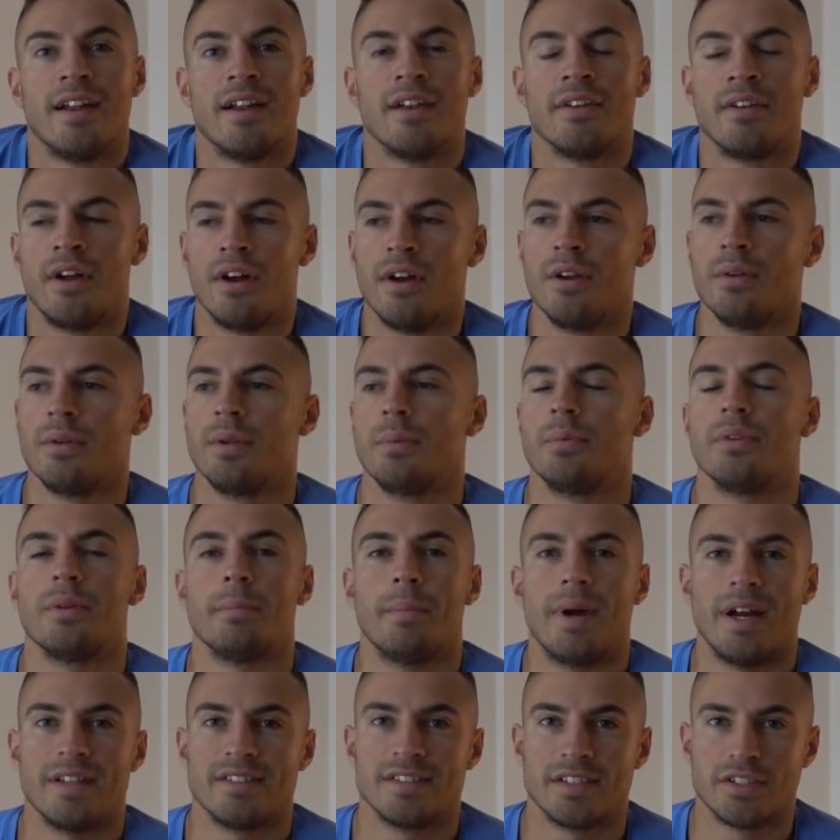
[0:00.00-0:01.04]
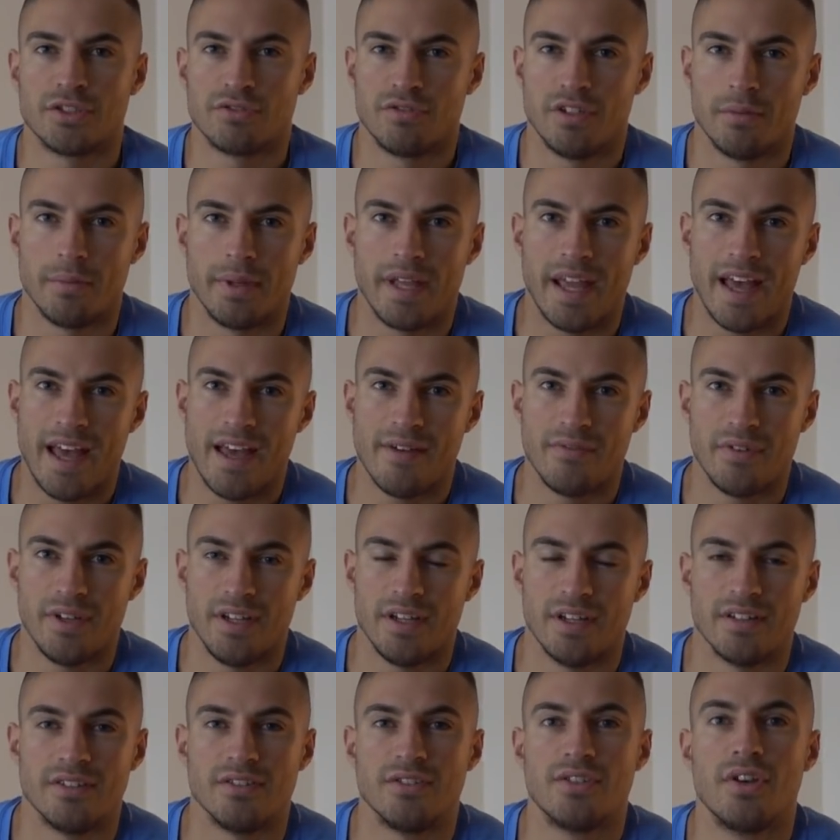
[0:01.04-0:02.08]
not only were the mats extremely
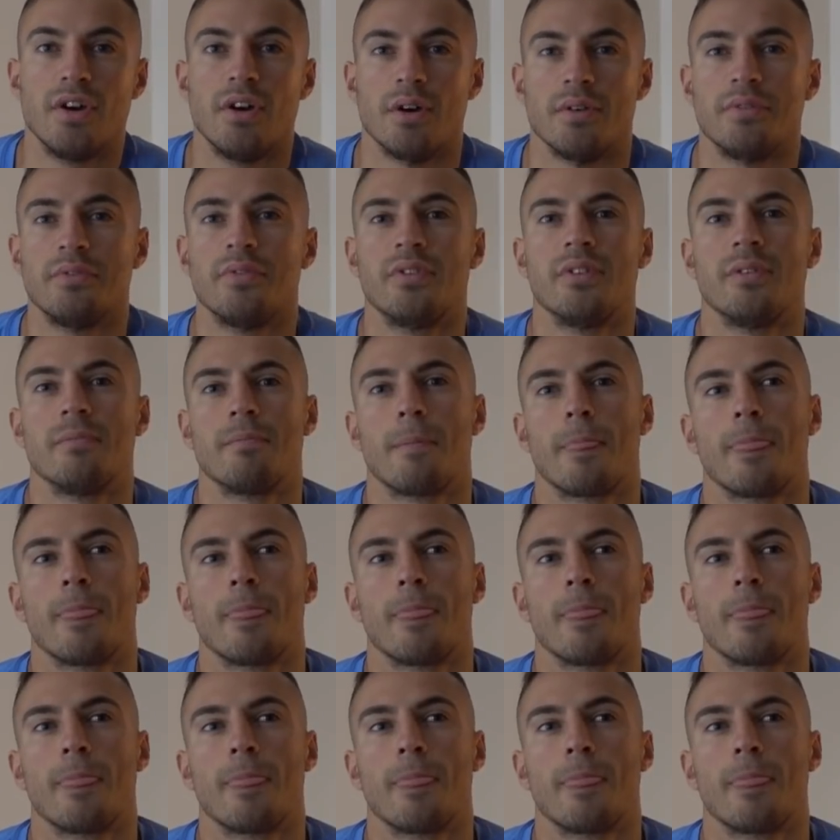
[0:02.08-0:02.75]
heavy and tough,